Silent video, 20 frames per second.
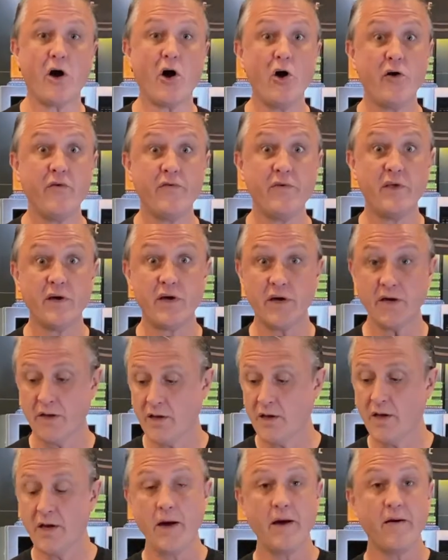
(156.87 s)
over the
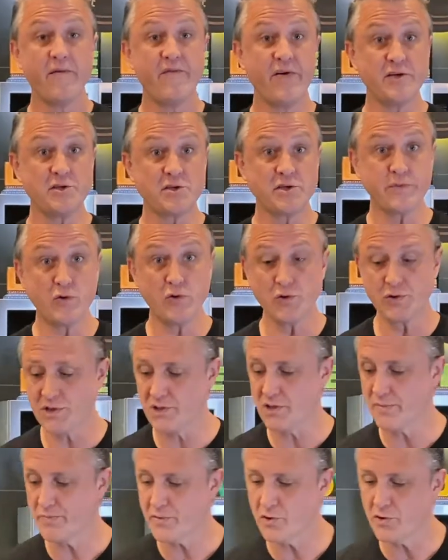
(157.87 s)
vegetables and
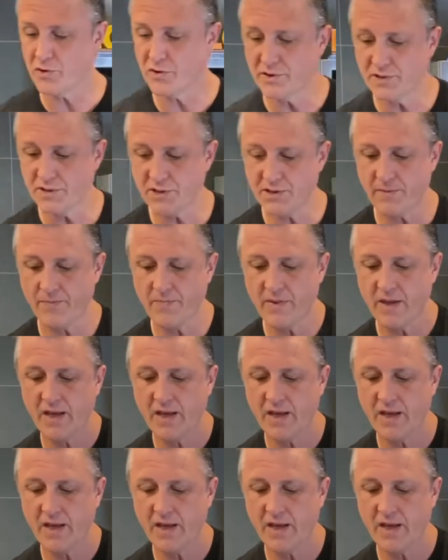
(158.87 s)
the prawns,